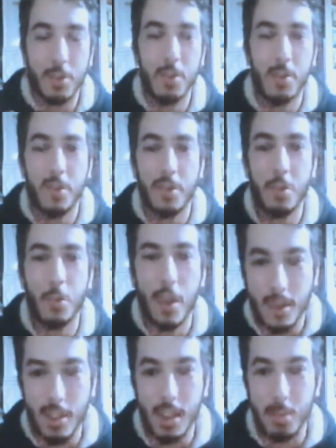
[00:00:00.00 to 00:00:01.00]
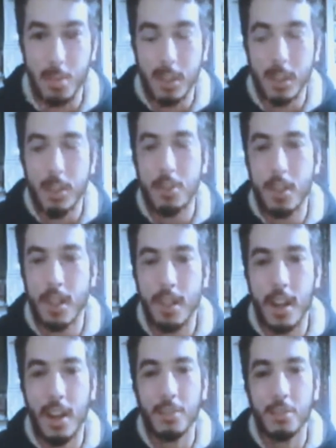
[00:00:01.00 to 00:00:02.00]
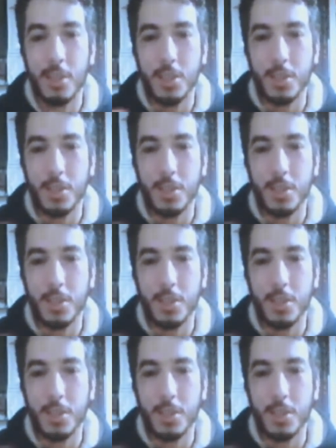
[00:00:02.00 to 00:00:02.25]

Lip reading: you know, we are still a Mediterranean country,